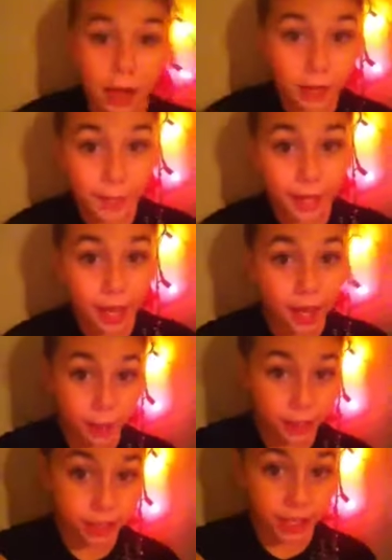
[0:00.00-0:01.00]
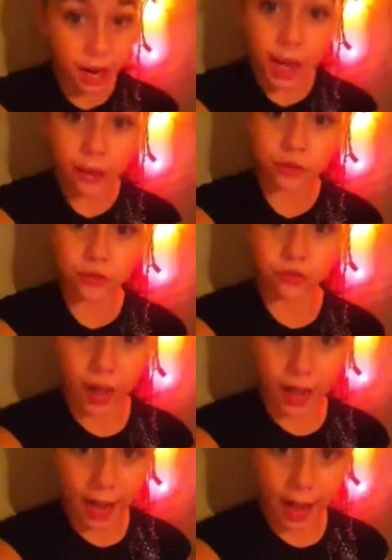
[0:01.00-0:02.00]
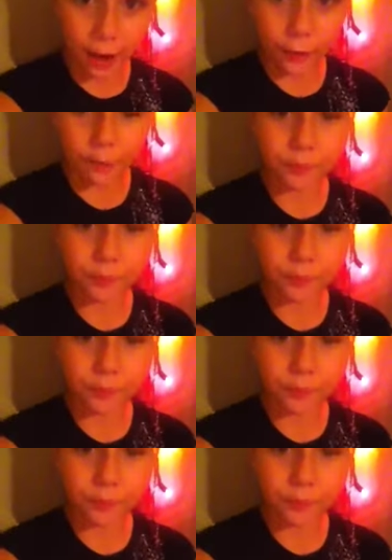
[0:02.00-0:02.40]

I'm going to make a couple of shout outs right now.